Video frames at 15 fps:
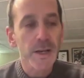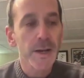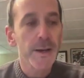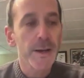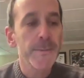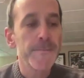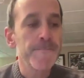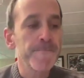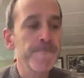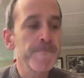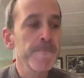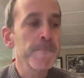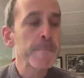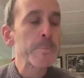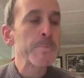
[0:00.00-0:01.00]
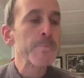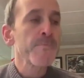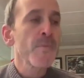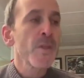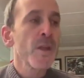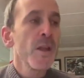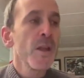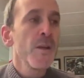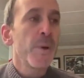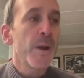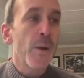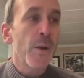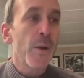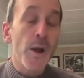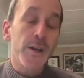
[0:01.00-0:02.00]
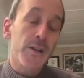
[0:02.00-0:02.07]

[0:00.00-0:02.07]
But I